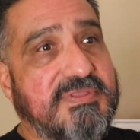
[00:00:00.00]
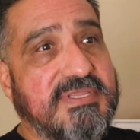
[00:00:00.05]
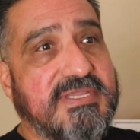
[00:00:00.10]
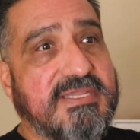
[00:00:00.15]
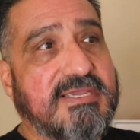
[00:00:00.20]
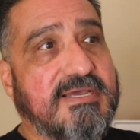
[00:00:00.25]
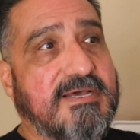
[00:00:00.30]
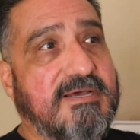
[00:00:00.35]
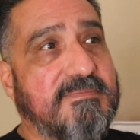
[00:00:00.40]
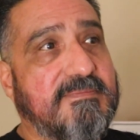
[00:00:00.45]

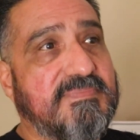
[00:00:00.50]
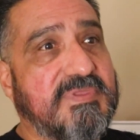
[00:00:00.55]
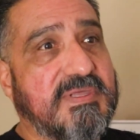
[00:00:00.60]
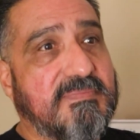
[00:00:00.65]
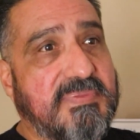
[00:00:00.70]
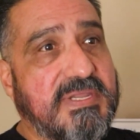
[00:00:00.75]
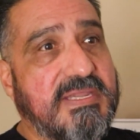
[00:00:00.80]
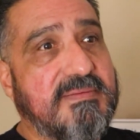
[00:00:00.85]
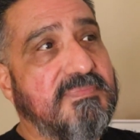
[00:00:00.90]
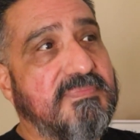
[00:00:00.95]

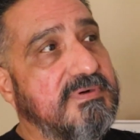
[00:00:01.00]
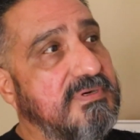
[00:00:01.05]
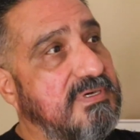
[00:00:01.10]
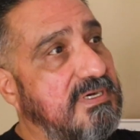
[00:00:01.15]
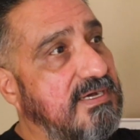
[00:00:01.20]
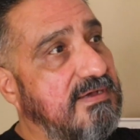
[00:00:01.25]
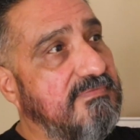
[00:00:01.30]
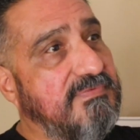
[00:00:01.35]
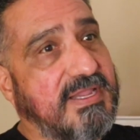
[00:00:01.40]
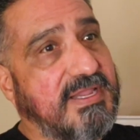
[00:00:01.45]
the
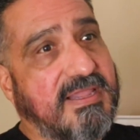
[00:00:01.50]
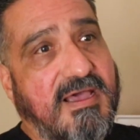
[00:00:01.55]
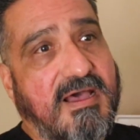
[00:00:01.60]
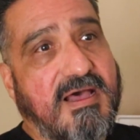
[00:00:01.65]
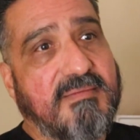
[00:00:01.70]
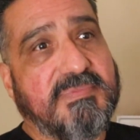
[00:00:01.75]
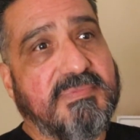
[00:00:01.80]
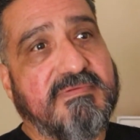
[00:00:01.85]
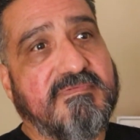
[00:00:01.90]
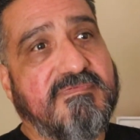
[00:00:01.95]
people of the
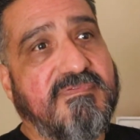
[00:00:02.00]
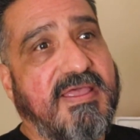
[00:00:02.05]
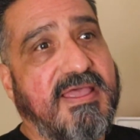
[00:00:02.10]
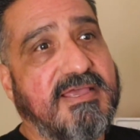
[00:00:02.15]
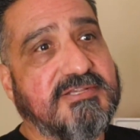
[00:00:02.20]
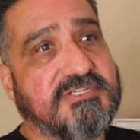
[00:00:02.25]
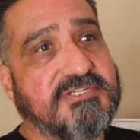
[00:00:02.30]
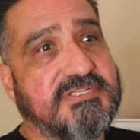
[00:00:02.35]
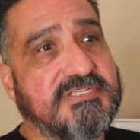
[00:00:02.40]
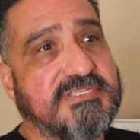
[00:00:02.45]
Compton
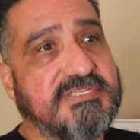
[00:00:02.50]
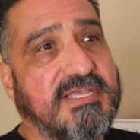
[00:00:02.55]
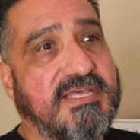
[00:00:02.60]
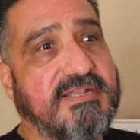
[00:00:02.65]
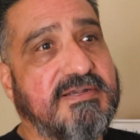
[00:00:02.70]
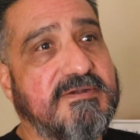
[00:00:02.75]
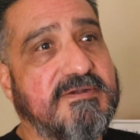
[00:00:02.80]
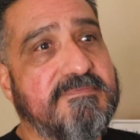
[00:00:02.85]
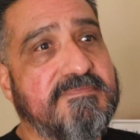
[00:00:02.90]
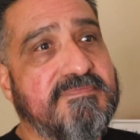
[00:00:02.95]
Fashion
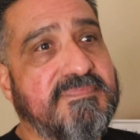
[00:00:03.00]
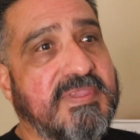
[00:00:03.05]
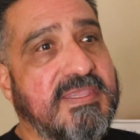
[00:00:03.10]
Center.